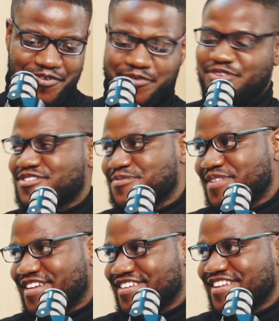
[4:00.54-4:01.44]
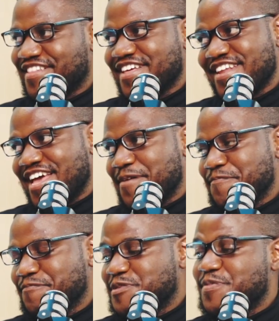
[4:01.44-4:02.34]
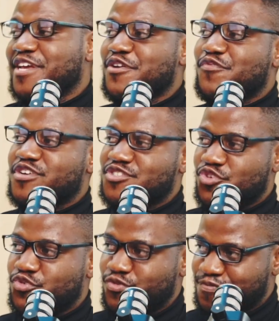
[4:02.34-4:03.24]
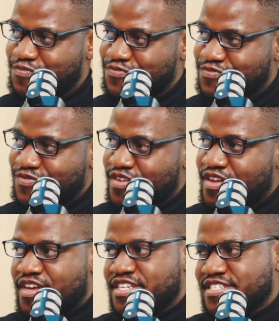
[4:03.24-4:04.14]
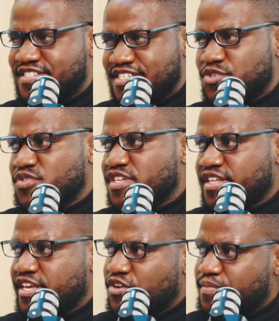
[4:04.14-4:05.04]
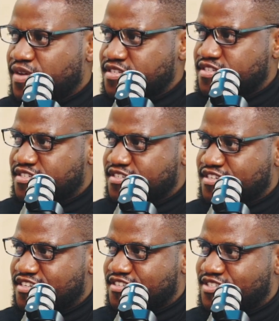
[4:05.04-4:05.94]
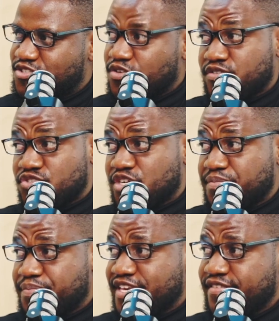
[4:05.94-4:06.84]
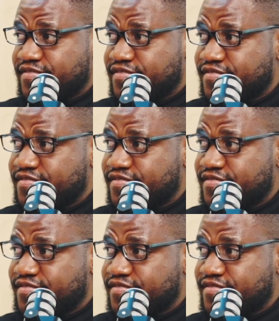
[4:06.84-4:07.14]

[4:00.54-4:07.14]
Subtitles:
want all doctors to be in that. And then speaking of what's new, did you see the Elon Musk, Donald Trump beef?